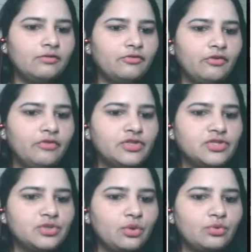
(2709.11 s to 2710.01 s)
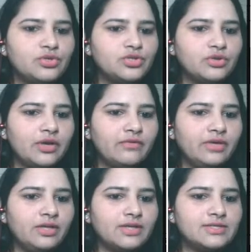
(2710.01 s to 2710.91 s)
From which source should I
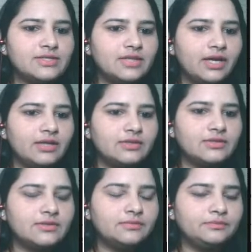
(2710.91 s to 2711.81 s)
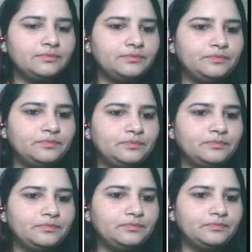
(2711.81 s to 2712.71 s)
read essays?
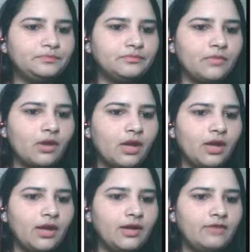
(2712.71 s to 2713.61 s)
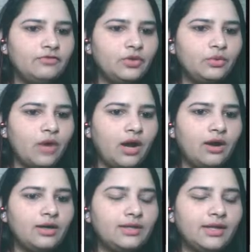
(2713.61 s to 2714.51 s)
Mhm. If you
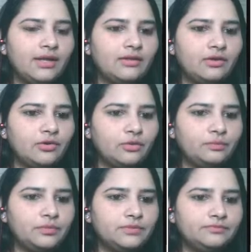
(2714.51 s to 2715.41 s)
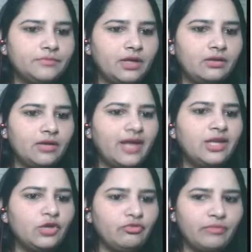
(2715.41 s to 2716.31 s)
are there in the group, in
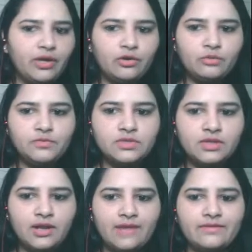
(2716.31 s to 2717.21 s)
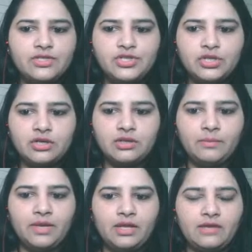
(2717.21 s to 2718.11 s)
any of my groups, then I will share
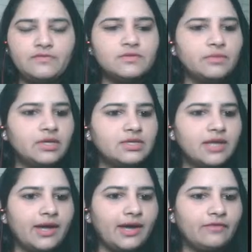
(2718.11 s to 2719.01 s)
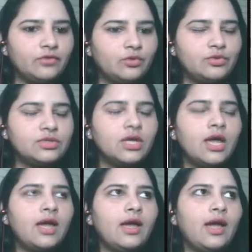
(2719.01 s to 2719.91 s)
the PDFs because I have those,
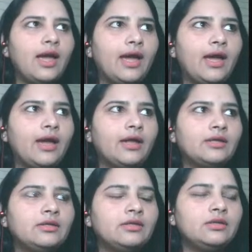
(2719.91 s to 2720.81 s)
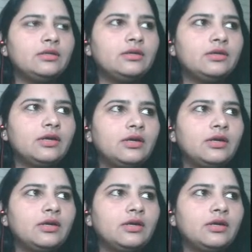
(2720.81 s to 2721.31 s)
and